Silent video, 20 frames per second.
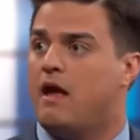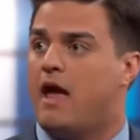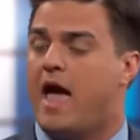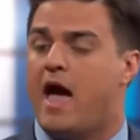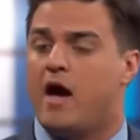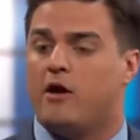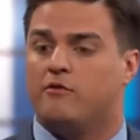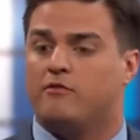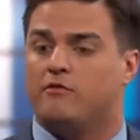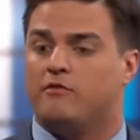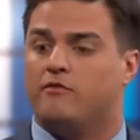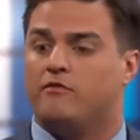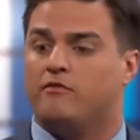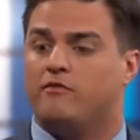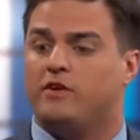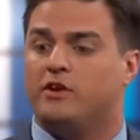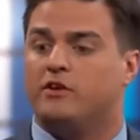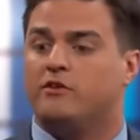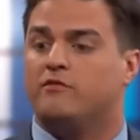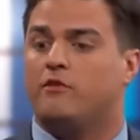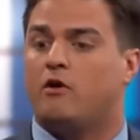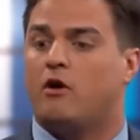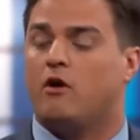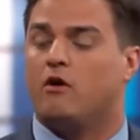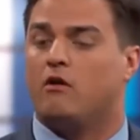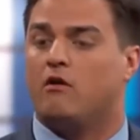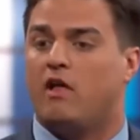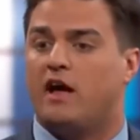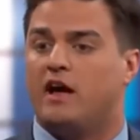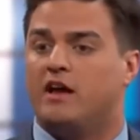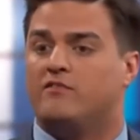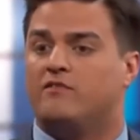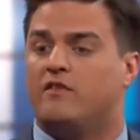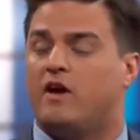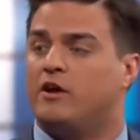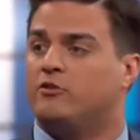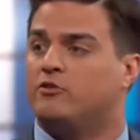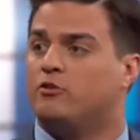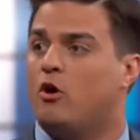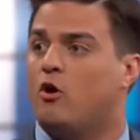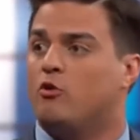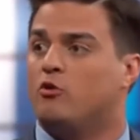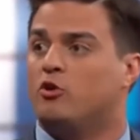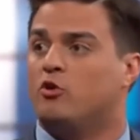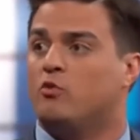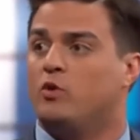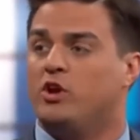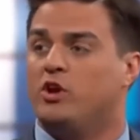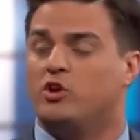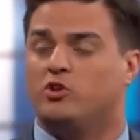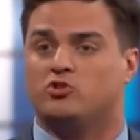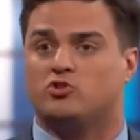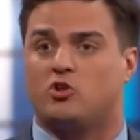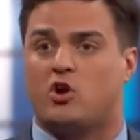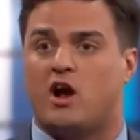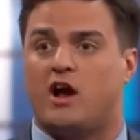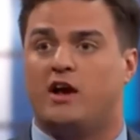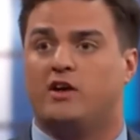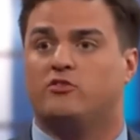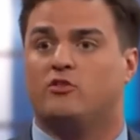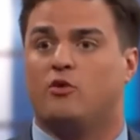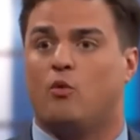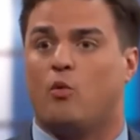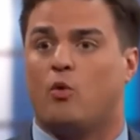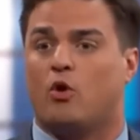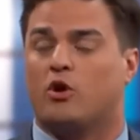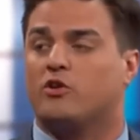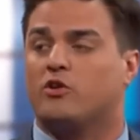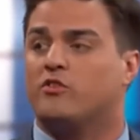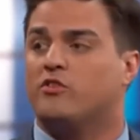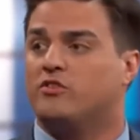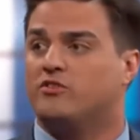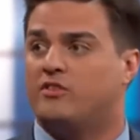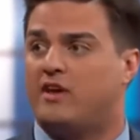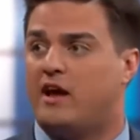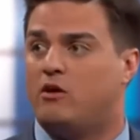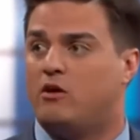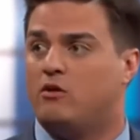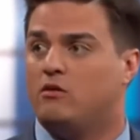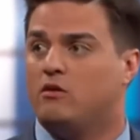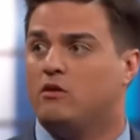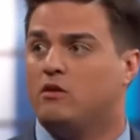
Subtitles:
Out of fear for her life, I told her we could try to work this out.